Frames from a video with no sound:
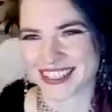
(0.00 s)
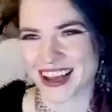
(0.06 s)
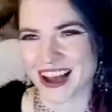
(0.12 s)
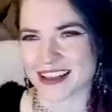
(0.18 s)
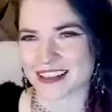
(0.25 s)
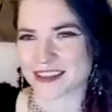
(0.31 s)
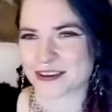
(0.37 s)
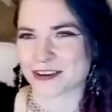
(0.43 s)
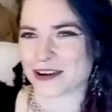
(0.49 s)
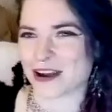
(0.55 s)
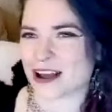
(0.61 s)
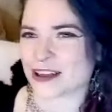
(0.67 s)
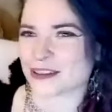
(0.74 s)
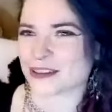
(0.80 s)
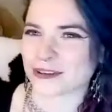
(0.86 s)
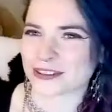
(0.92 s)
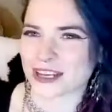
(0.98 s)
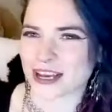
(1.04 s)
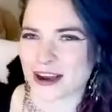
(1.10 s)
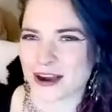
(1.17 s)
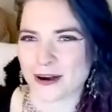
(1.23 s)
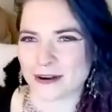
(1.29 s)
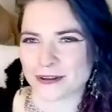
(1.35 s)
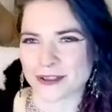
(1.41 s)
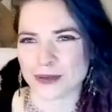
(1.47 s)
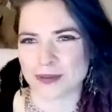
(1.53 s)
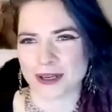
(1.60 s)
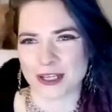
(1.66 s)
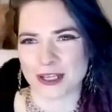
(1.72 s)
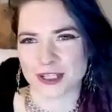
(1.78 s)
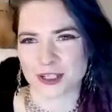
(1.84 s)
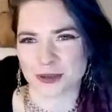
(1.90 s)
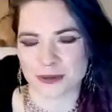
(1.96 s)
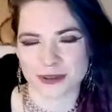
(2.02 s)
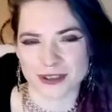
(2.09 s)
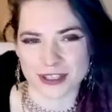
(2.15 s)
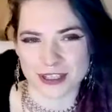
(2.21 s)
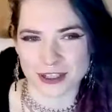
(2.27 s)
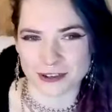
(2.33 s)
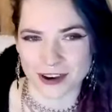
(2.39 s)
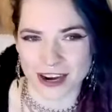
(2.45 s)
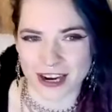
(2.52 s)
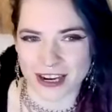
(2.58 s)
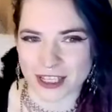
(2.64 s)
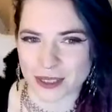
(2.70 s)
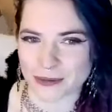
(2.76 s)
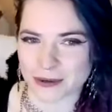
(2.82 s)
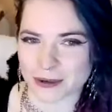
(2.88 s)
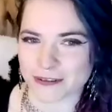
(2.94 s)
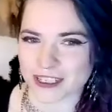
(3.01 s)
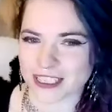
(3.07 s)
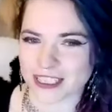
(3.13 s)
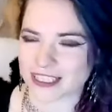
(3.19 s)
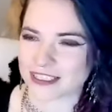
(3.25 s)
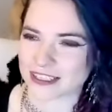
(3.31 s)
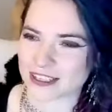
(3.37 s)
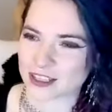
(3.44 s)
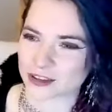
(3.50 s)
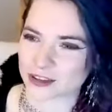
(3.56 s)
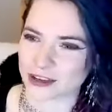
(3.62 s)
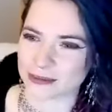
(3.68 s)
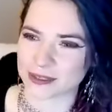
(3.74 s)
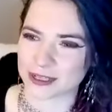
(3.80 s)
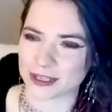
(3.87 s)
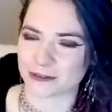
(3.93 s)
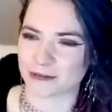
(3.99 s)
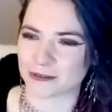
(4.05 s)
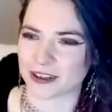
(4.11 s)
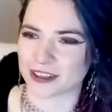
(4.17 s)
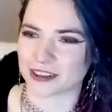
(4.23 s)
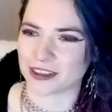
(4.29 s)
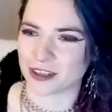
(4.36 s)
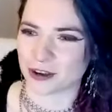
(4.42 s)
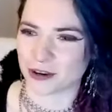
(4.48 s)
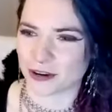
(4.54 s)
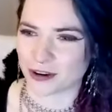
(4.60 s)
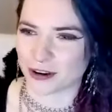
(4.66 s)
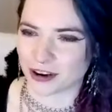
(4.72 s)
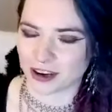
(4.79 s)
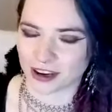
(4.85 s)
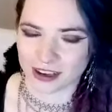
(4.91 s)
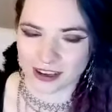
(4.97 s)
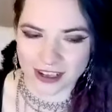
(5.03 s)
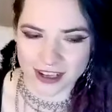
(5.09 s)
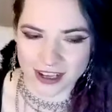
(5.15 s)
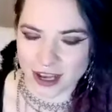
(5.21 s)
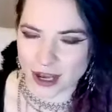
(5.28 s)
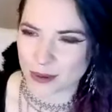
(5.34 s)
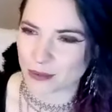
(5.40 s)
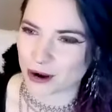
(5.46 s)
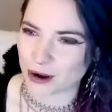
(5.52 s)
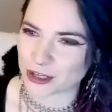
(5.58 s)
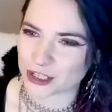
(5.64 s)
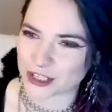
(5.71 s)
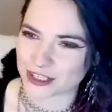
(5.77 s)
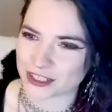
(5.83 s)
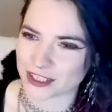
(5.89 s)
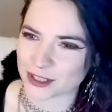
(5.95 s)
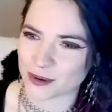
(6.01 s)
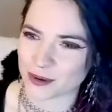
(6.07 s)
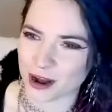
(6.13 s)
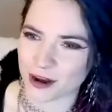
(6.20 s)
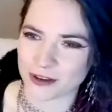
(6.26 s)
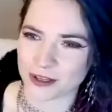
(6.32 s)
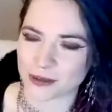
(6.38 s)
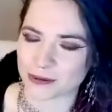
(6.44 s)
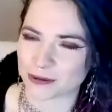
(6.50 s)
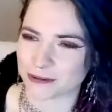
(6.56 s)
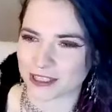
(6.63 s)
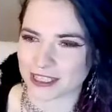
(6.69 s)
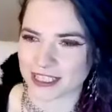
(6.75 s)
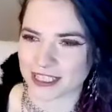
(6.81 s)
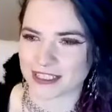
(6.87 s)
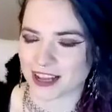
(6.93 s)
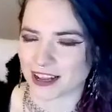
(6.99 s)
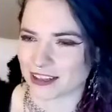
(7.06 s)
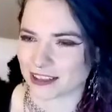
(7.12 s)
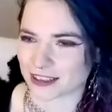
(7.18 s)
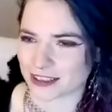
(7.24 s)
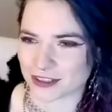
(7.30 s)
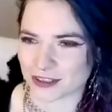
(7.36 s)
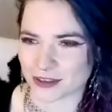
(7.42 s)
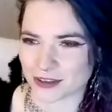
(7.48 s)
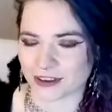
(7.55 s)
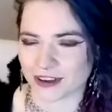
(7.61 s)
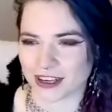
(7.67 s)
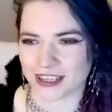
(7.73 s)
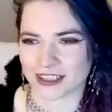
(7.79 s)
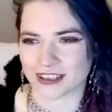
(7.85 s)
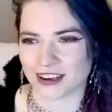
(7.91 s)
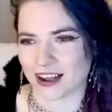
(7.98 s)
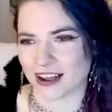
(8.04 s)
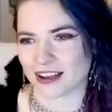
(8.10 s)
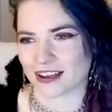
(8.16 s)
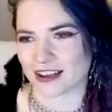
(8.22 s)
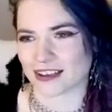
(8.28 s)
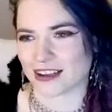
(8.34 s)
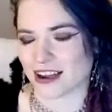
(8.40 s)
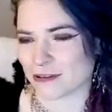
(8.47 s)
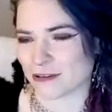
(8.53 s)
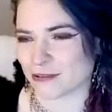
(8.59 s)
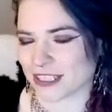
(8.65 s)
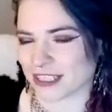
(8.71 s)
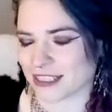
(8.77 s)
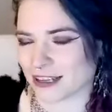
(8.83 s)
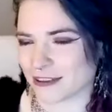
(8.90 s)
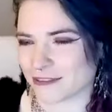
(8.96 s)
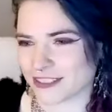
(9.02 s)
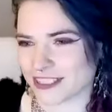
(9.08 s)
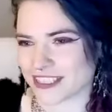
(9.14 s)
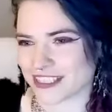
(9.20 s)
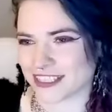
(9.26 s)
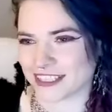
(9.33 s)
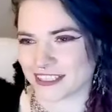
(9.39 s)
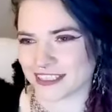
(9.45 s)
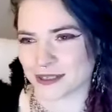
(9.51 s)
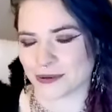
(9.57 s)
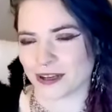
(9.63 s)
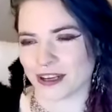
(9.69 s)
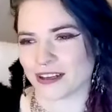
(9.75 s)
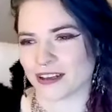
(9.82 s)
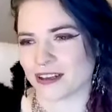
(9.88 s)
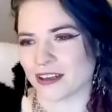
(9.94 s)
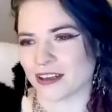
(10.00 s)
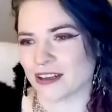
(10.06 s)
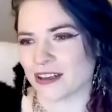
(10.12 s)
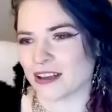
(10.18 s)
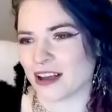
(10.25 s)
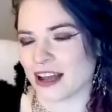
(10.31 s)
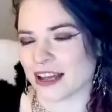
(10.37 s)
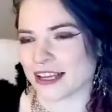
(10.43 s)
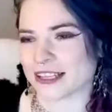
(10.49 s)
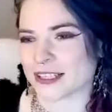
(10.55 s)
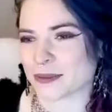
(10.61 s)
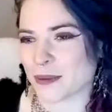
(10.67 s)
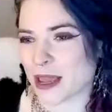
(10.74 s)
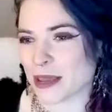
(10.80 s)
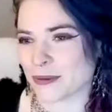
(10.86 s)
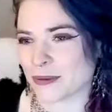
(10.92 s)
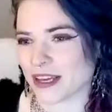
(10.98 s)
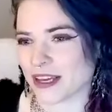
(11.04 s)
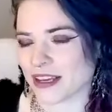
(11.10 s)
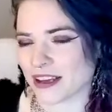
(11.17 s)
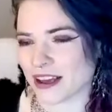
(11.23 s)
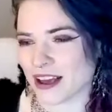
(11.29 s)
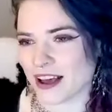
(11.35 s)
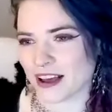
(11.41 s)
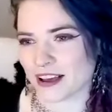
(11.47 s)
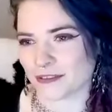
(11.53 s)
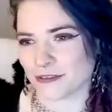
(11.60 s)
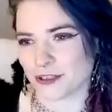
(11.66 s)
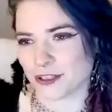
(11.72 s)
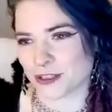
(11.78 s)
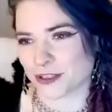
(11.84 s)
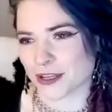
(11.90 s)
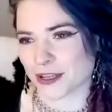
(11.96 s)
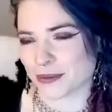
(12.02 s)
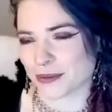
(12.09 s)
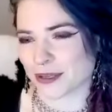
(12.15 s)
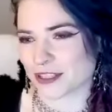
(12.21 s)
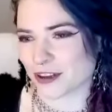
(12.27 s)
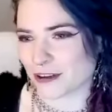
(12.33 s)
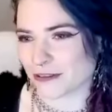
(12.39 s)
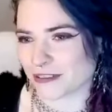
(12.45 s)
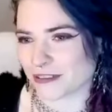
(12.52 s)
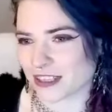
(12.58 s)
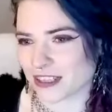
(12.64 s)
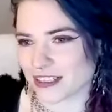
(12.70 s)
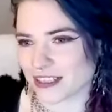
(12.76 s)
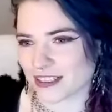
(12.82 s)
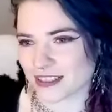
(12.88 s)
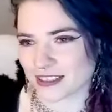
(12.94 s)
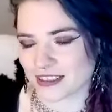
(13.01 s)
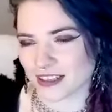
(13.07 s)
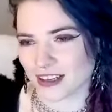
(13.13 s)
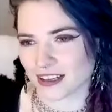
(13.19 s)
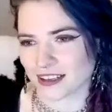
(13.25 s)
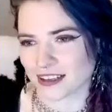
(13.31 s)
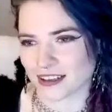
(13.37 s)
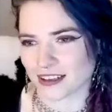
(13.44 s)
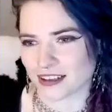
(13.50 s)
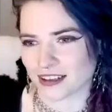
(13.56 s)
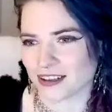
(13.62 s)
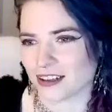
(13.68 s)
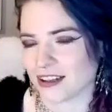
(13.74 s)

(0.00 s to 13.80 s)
I thought that whole speech was great. You were really descriptive with your emotions as well. You were really telling a story. I really love listening to it. I guess maybe if you do come into office, then